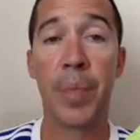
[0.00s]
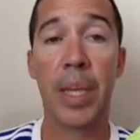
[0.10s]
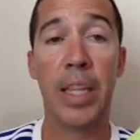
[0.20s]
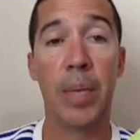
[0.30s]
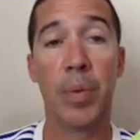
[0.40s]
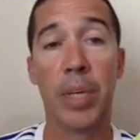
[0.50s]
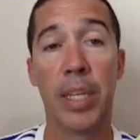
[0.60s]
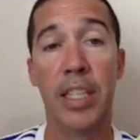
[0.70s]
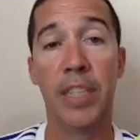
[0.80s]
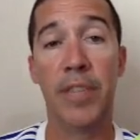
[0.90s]
And then we'll
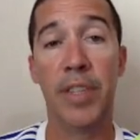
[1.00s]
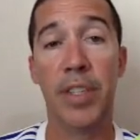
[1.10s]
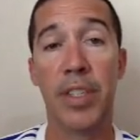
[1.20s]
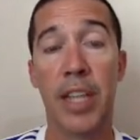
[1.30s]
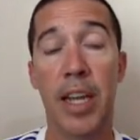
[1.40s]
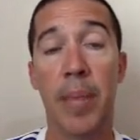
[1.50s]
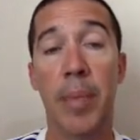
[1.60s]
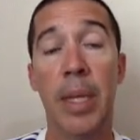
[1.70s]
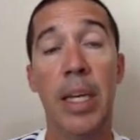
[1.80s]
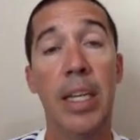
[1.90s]
get these fields set up.
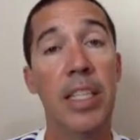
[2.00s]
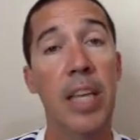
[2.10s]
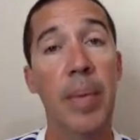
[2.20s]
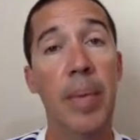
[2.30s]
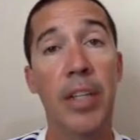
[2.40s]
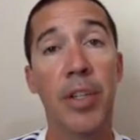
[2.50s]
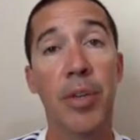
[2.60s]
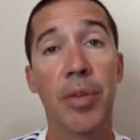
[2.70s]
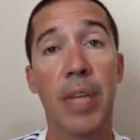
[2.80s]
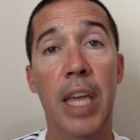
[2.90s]
Same end
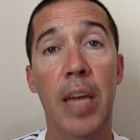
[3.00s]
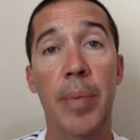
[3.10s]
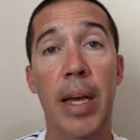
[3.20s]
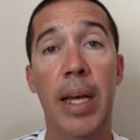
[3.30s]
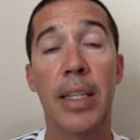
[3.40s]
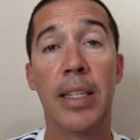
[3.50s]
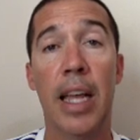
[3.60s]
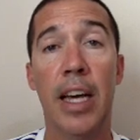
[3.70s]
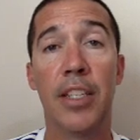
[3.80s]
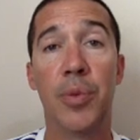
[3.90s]
zone game as
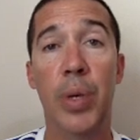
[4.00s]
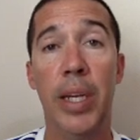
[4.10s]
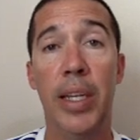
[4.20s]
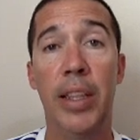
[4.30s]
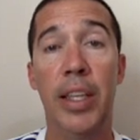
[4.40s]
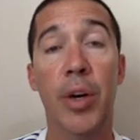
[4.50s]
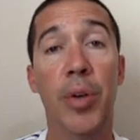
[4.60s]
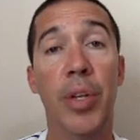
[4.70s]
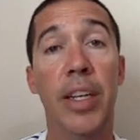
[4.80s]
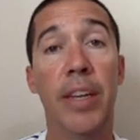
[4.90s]
last week. The
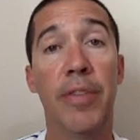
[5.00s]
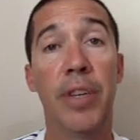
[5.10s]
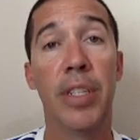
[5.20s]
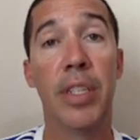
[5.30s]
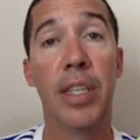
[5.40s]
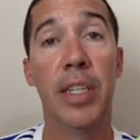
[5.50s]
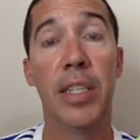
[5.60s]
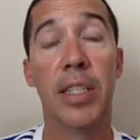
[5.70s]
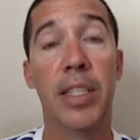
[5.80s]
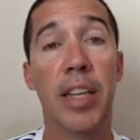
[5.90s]
only difference
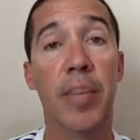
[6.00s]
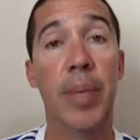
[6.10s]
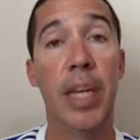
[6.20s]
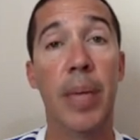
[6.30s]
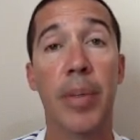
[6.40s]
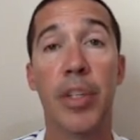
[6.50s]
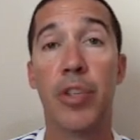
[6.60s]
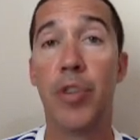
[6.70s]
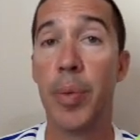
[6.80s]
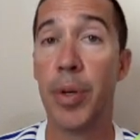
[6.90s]
is instead of being able to
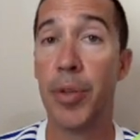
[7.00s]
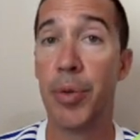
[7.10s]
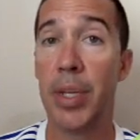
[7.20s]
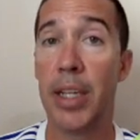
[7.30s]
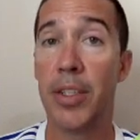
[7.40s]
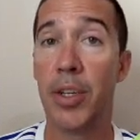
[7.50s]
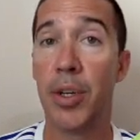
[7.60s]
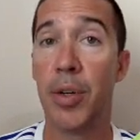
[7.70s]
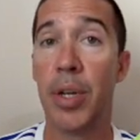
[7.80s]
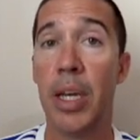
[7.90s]
dribble through the end
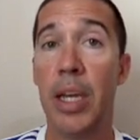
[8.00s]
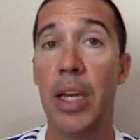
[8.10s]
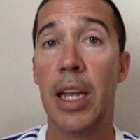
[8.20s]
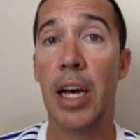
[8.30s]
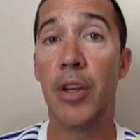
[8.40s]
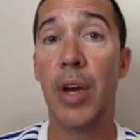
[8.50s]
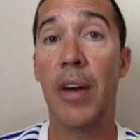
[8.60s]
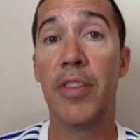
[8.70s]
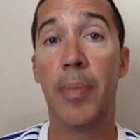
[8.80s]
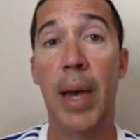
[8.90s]
zone, now you
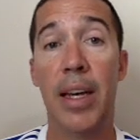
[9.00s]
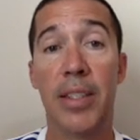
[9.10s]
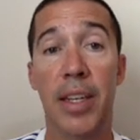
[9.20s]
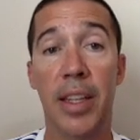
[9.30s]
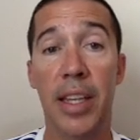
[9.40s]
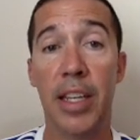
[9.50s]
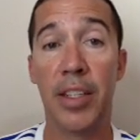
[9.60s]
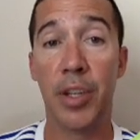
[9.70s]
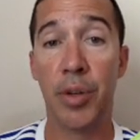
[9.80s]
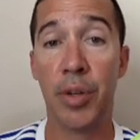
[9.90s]
have to pass into the end
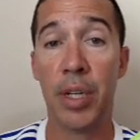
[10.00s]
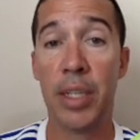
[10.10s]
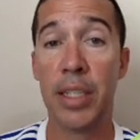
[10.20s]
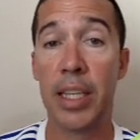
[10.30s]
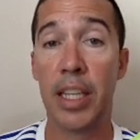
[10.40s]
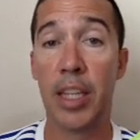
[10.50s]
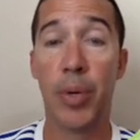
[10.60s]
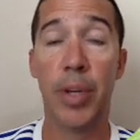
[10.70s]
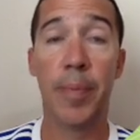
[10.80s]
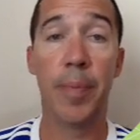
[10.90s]
zone to get the
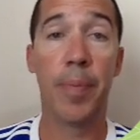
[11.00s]
point.